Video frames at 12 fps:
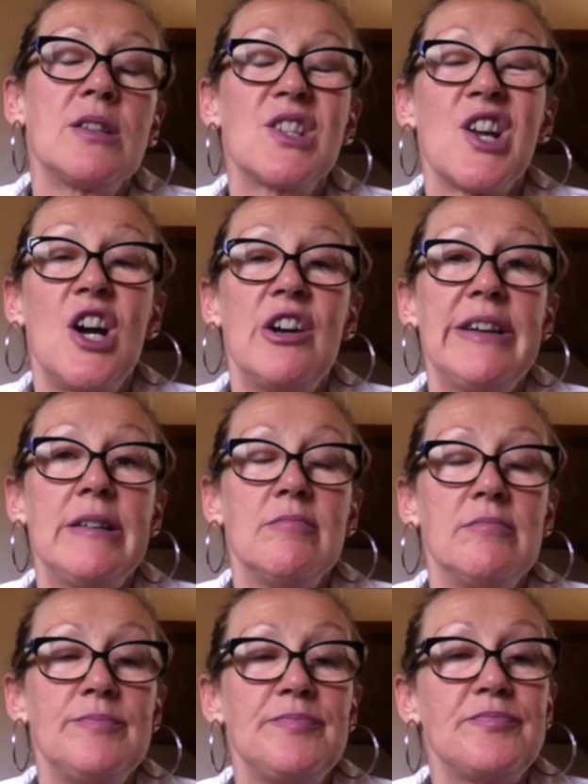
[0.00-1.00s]
scarring,
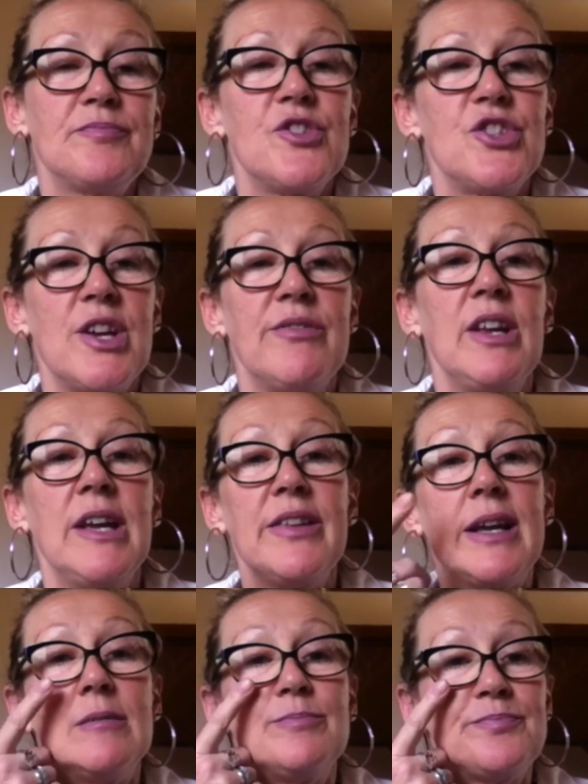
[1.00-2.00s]
stuff like
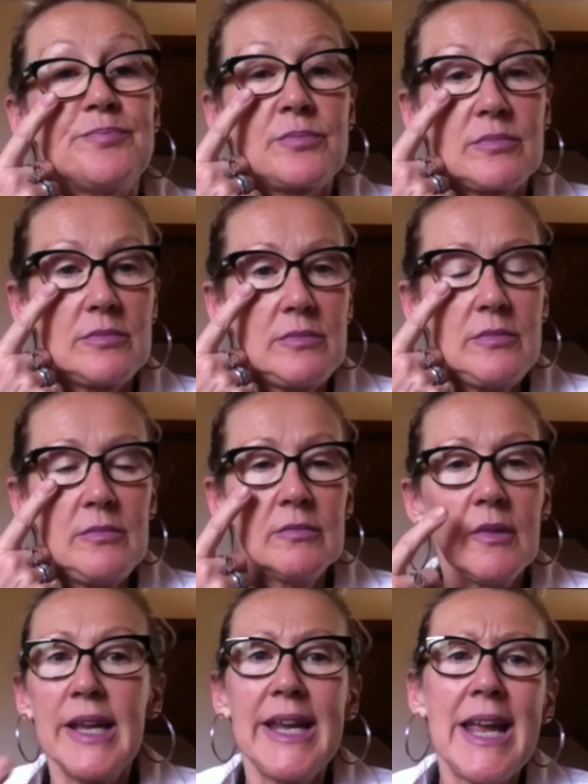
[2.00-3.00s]
that.
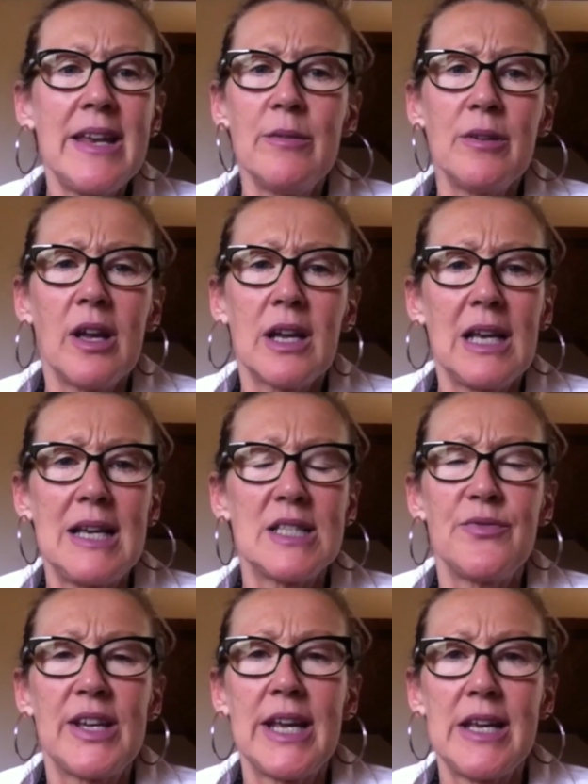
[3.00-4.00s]
Again, a
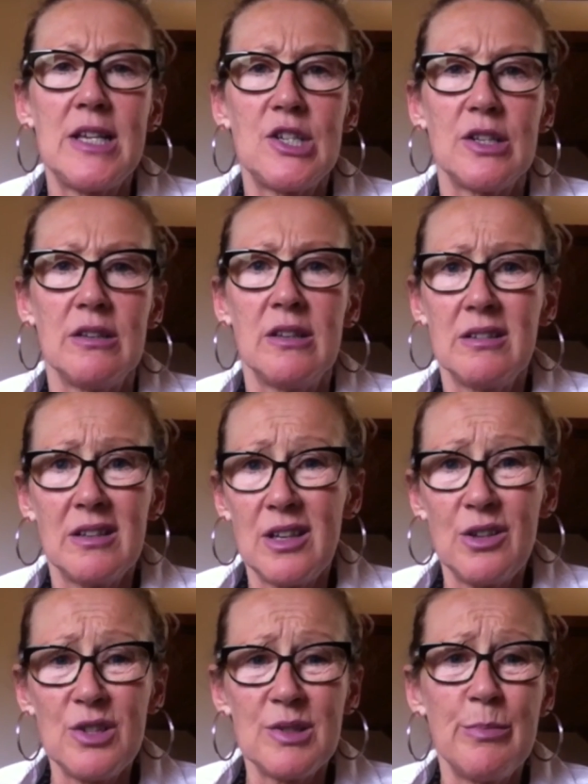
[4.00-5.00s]
classification.
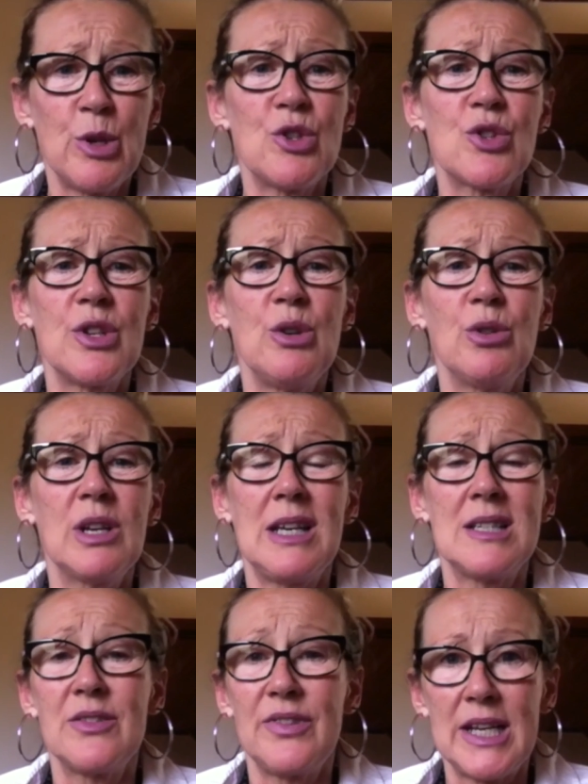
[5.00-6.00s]
Who's Montreal
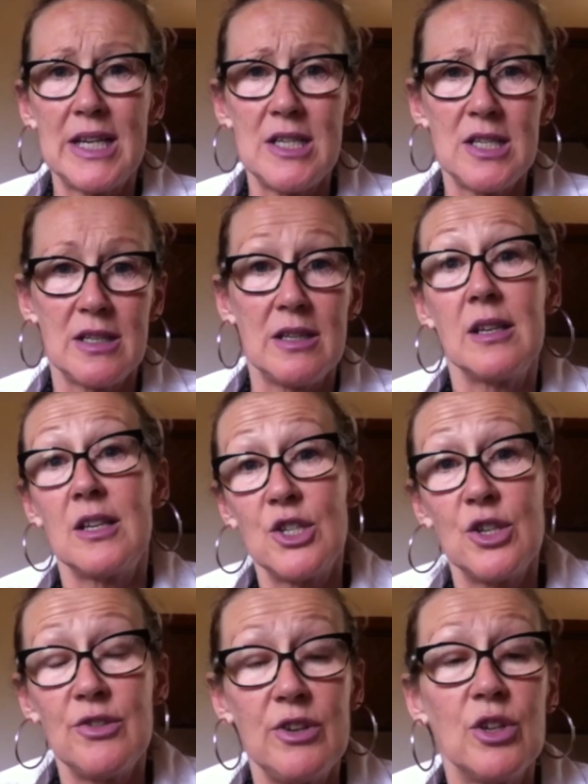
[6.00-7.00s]
classification? I
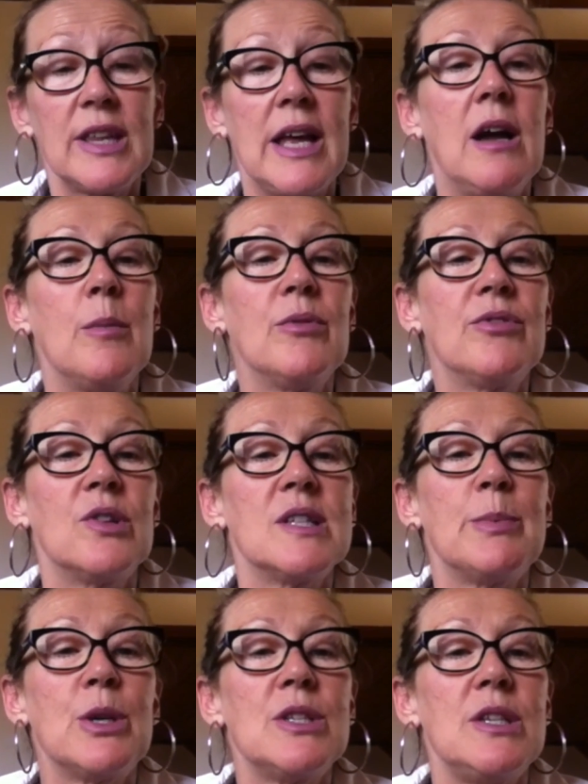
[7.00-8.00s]
should have looked that up before I
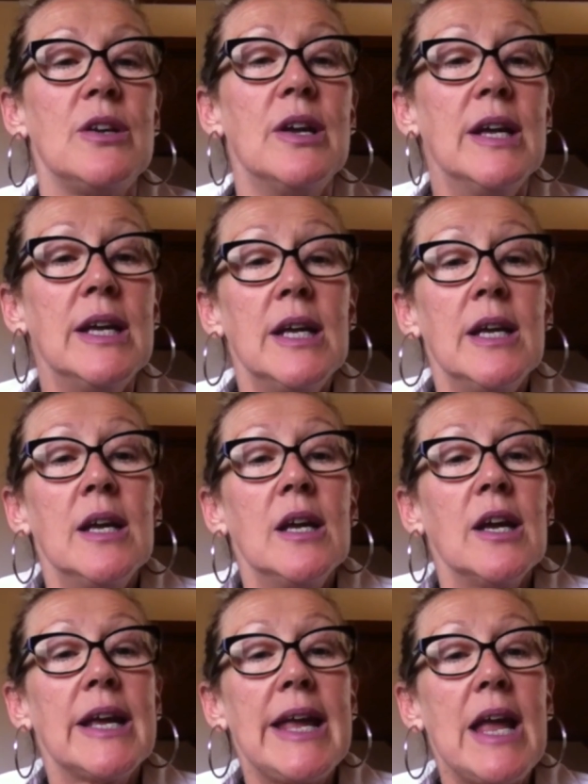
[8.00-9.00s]
spoke to you.
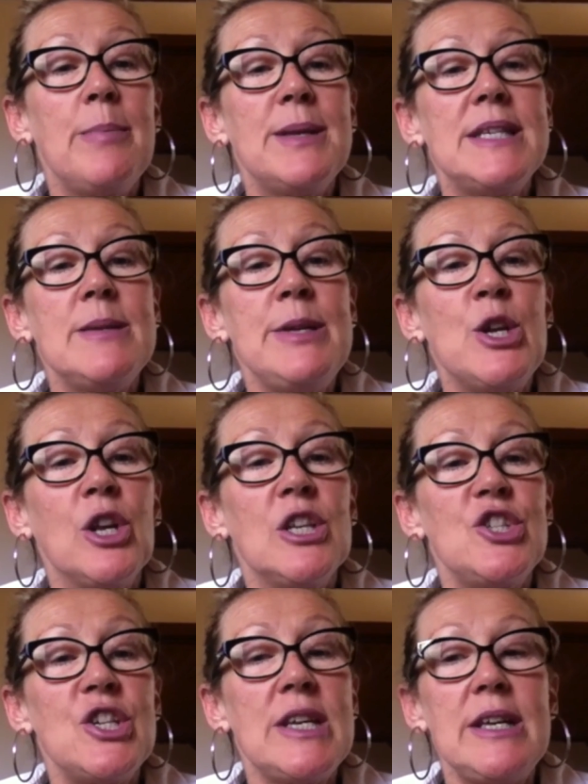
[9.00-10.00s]
Okay,
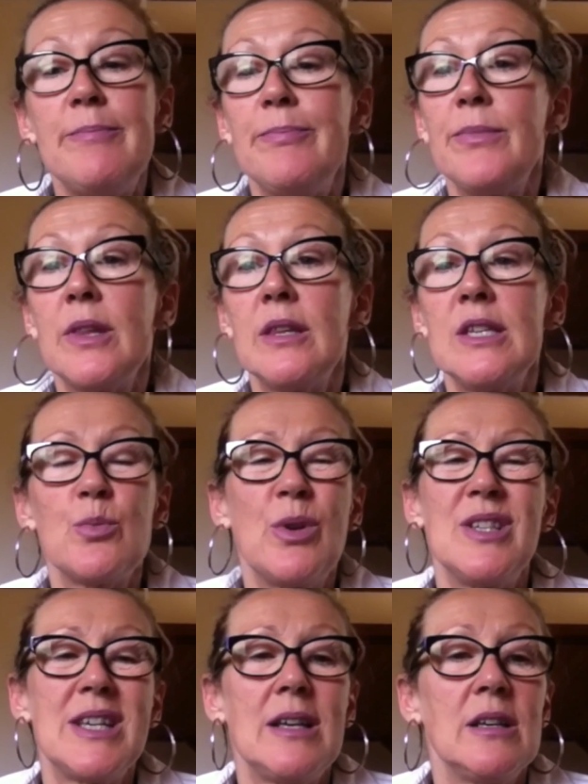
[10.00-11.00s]
epidemiology. This
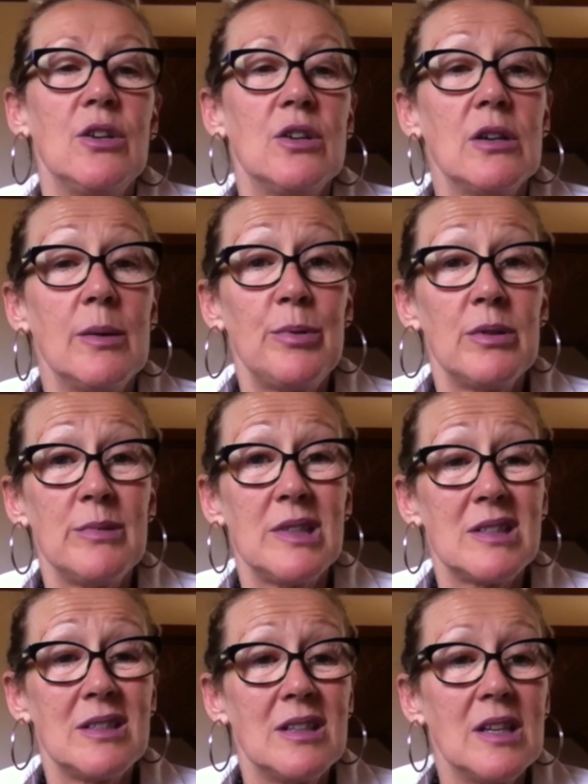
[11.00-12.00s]
won't take long, I
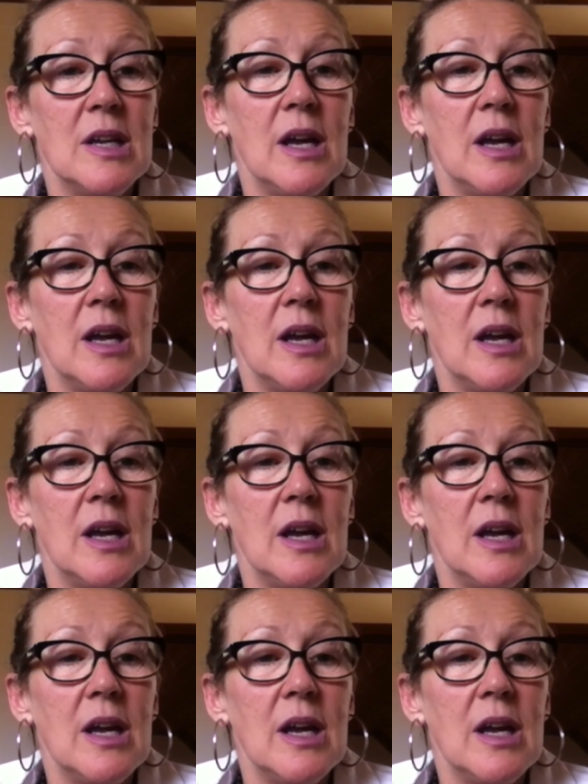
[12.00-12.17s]
promise.